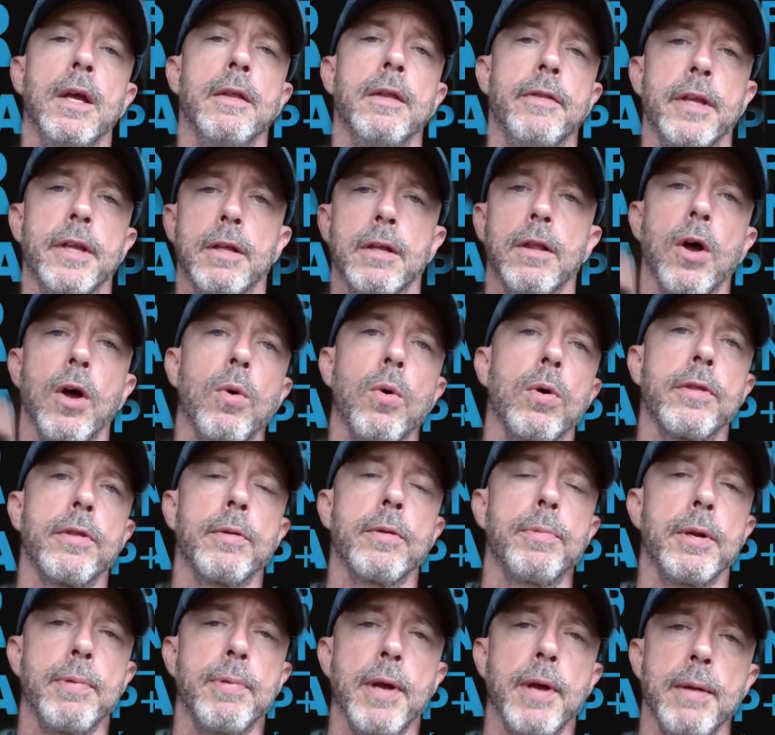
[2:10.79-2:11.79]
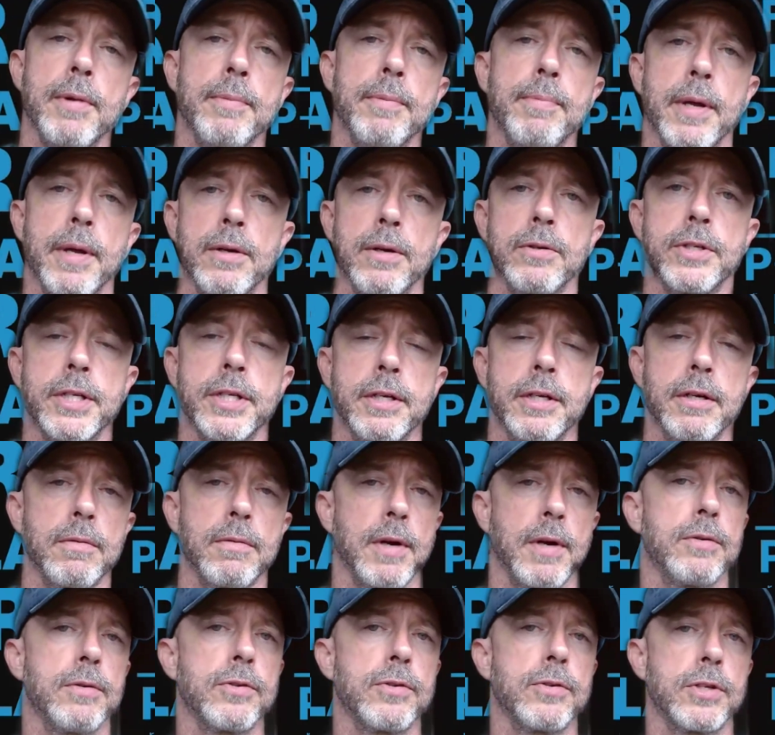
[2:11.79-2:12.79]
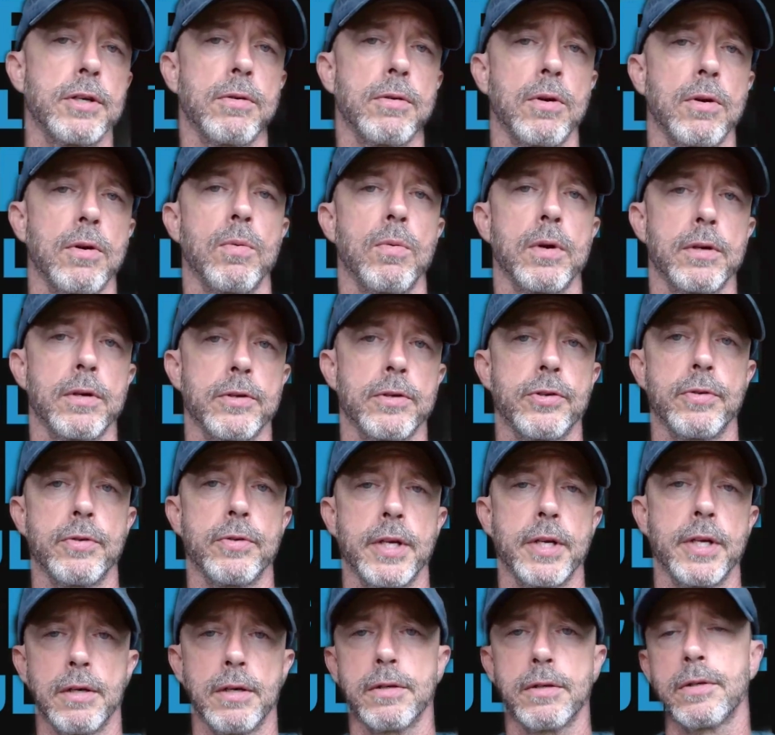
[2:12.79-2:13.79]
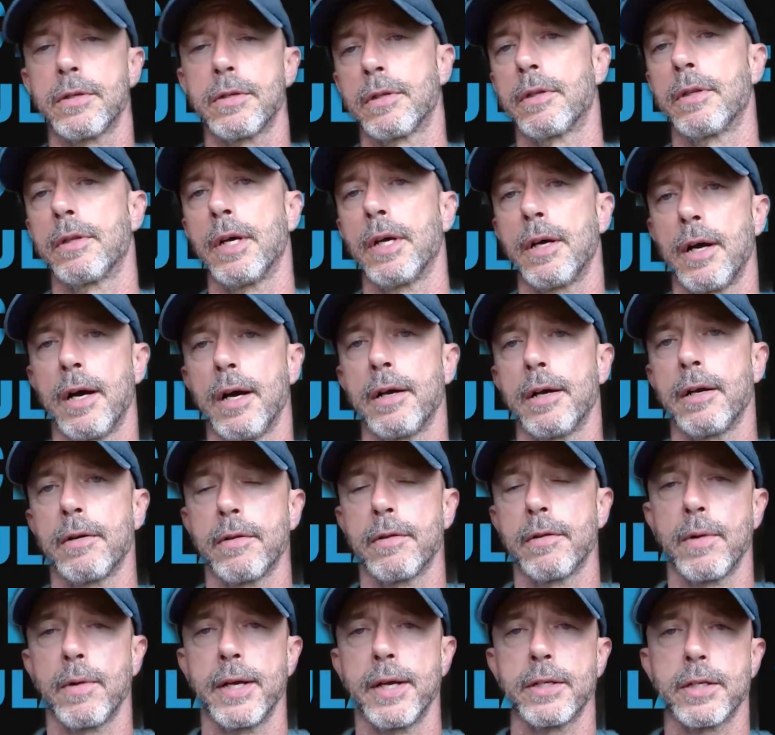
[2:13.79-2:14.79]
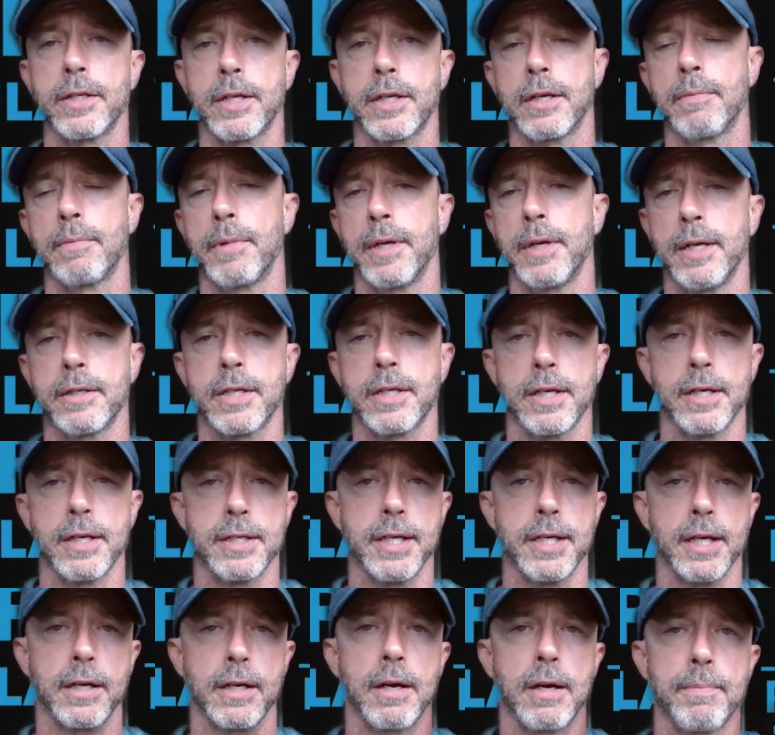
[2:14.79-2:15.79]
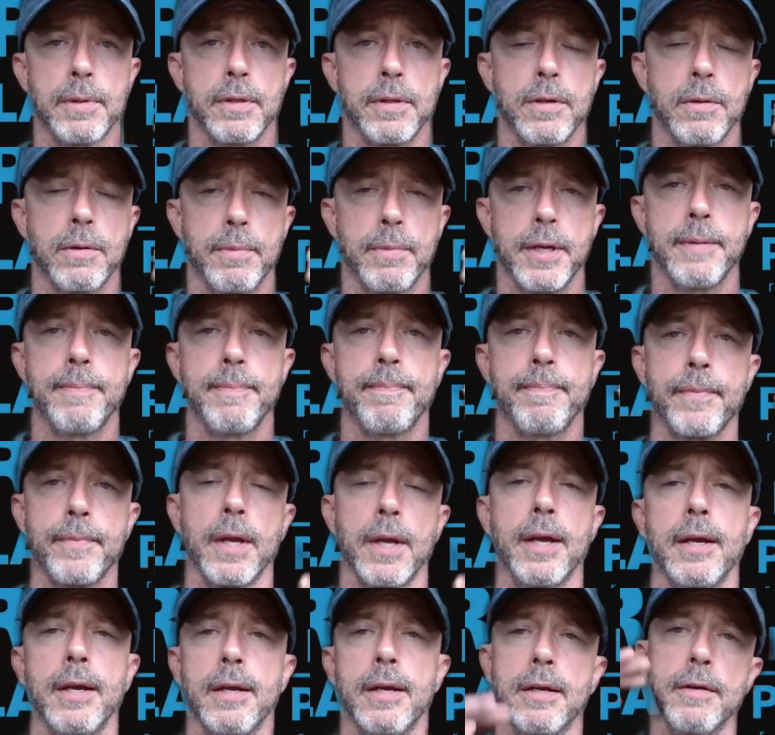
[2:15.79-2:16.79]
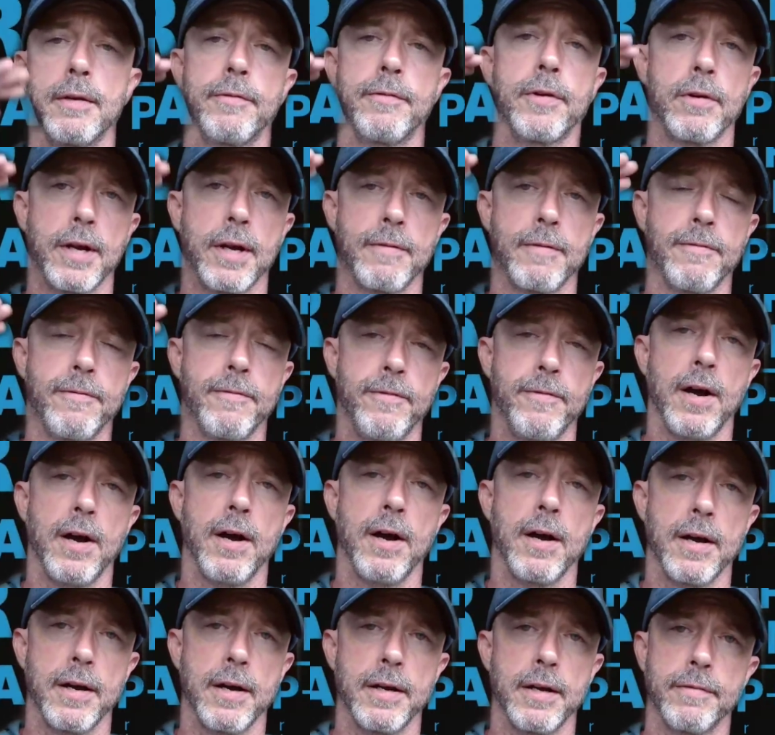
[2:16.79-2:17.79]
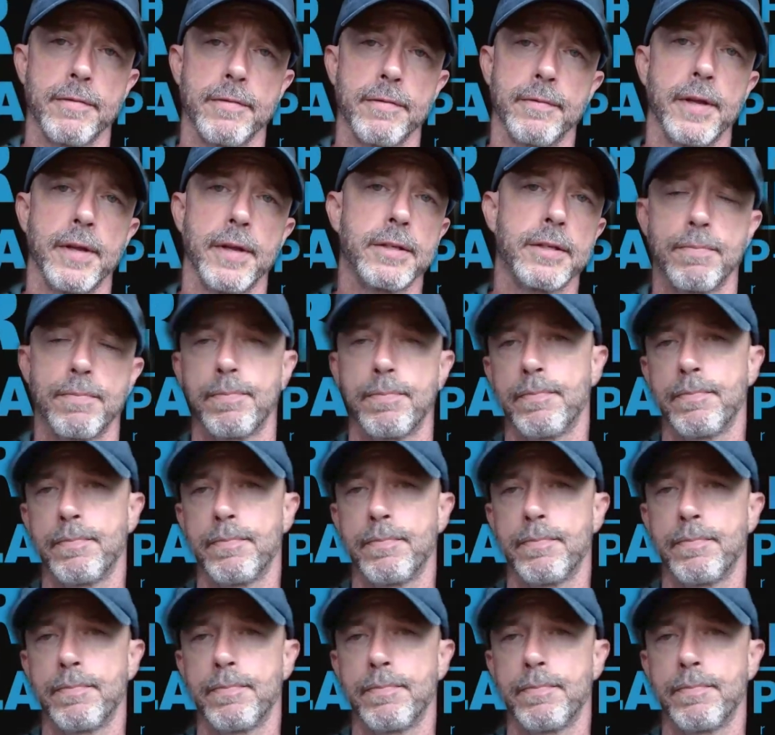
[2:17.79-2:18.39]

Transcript: The lower the prepayment penalty, around 0, 1, or 2 years, the higher the rate's going to be. It's going to tick up a little bit. And if you're at 5, that's